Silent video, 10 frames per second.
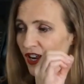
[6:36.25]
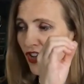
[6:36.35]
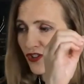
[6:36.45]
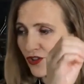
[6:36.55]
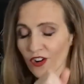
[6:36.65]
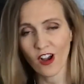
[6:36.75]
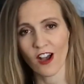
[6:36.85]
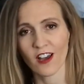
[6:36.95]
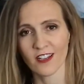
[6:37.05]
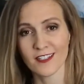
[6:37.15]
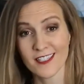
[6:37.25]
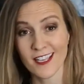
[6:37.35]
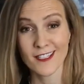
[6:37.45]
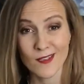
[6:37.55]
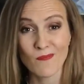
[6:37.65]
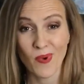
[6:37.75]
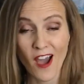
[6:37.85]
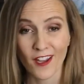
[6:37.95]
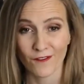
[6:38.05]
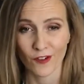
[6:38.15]
your audience isn't
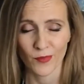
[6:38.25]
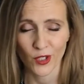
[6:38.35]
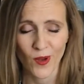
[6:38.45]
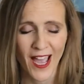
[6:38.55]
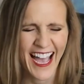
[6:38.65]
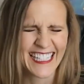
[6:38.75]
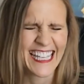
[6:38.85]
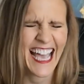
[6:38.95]
buying from you has